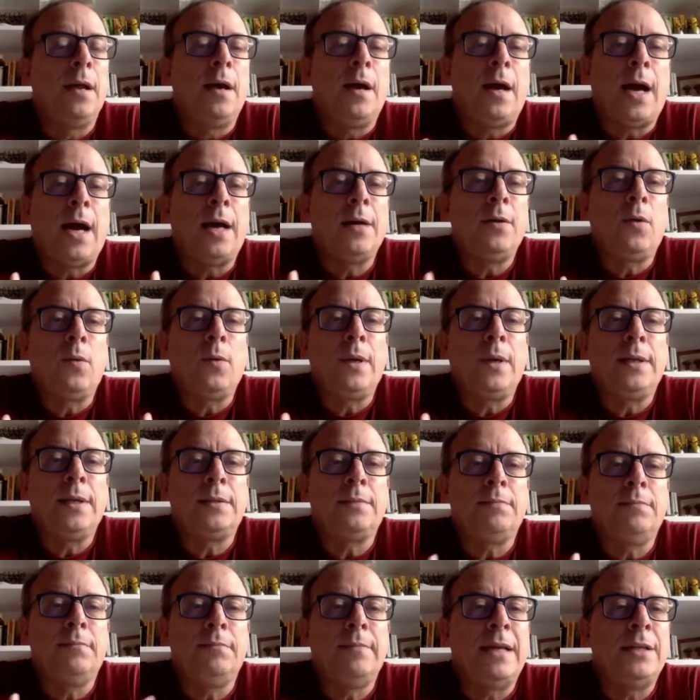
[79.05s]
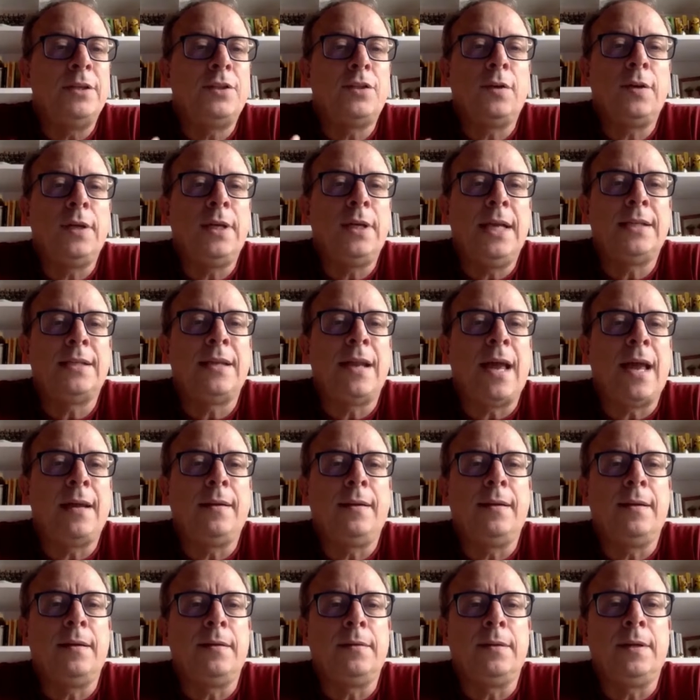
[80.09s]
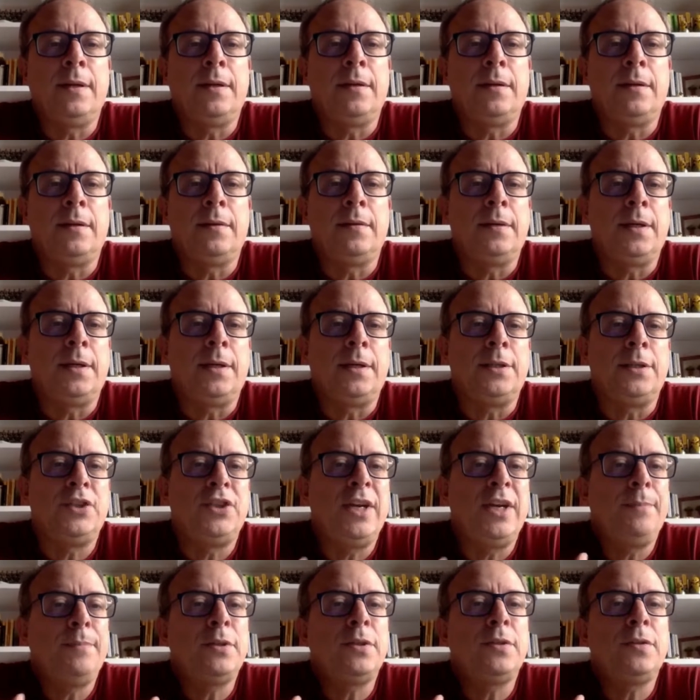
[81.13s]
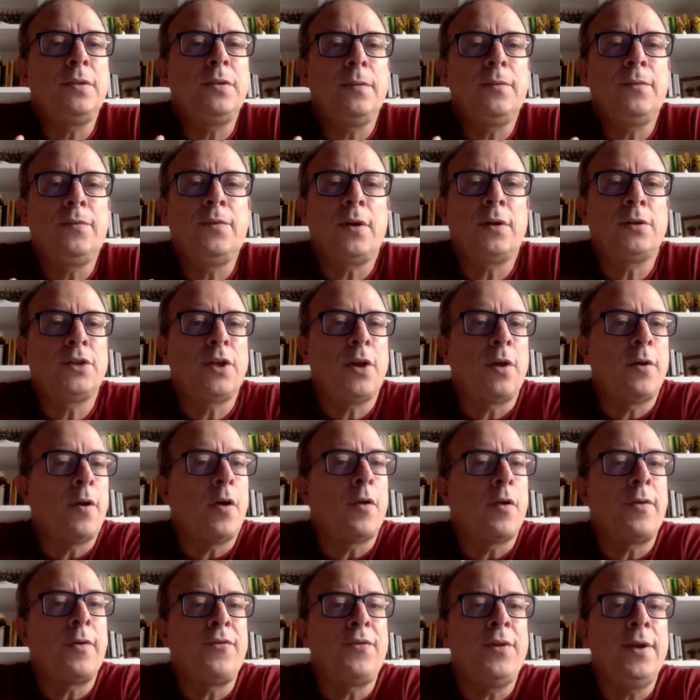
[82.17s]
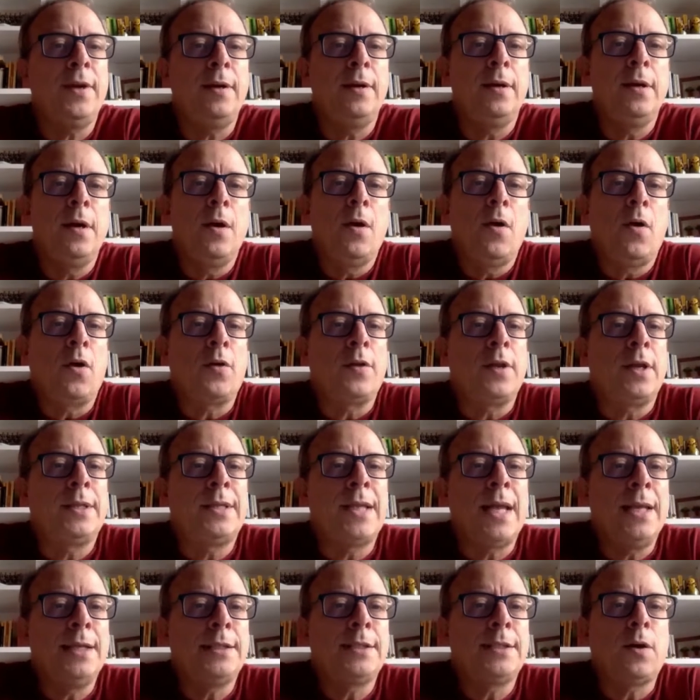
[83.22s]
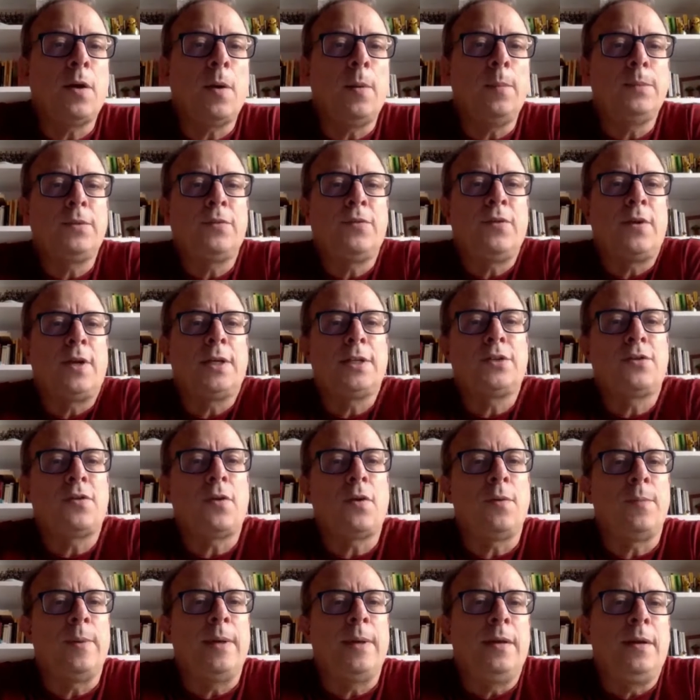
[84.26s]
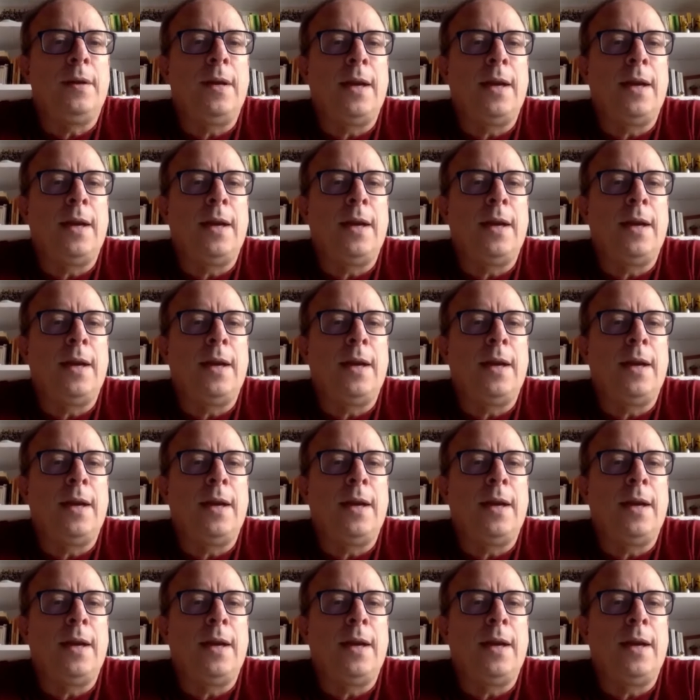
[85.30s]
I always mention it, it's like the ships for oceanography or the telescopes for astronomy.